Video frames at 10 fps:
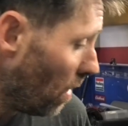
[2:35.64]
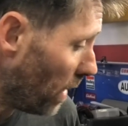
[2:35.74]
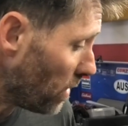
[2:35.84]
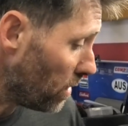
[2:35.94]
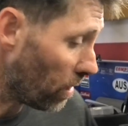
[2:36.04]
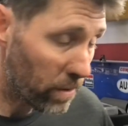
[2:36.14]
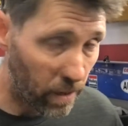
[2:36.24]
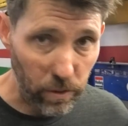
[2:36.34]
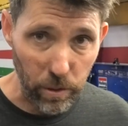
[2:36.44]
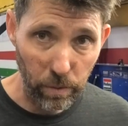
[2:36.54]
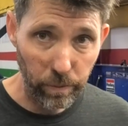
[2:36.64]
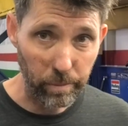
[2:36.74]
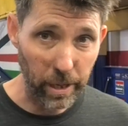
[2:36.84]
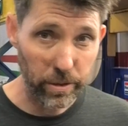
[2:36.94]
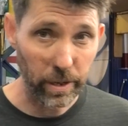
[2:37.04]
I actually don't have a tool
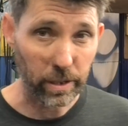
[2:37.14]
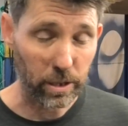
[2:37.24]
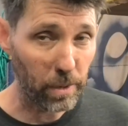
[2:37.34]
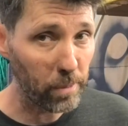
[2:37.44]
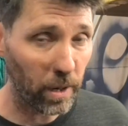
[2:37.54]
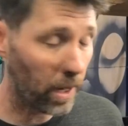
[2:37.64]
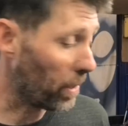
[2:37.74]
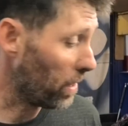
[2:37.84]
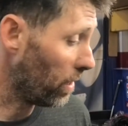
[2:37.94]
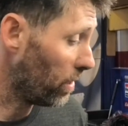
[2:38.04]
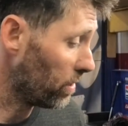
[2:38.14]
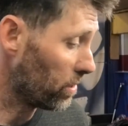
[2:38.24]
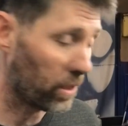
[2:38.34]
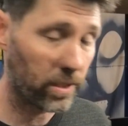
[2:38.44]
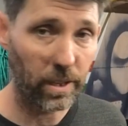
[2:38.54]
for measuring it, so I might buy one of
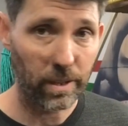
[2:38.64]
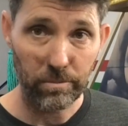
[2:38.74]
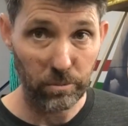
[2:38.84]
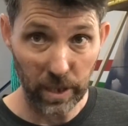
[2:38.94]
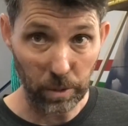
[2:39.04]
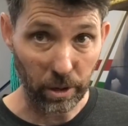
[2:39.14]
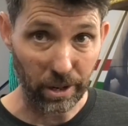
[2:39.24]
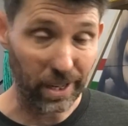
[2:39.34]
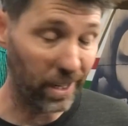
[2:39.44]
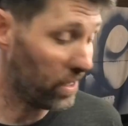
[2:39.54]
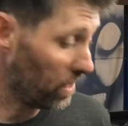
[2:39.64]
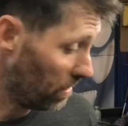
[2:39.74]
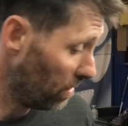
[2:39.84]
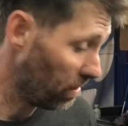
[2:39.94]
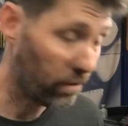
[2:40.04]
those just to see what it is
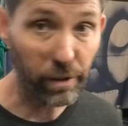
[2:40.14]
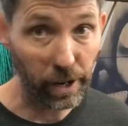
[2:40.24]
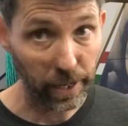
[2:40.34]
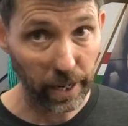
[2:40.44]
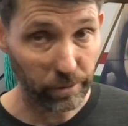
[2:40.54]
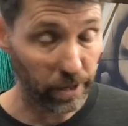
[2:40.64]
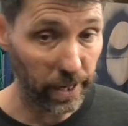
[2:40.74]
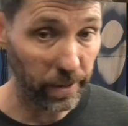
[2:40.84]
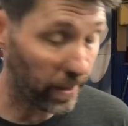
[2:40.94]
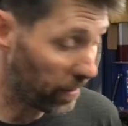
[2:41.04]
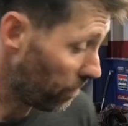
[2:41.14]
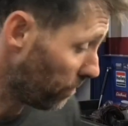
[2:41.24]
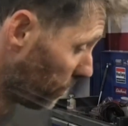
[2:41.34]
and finally have one anyway.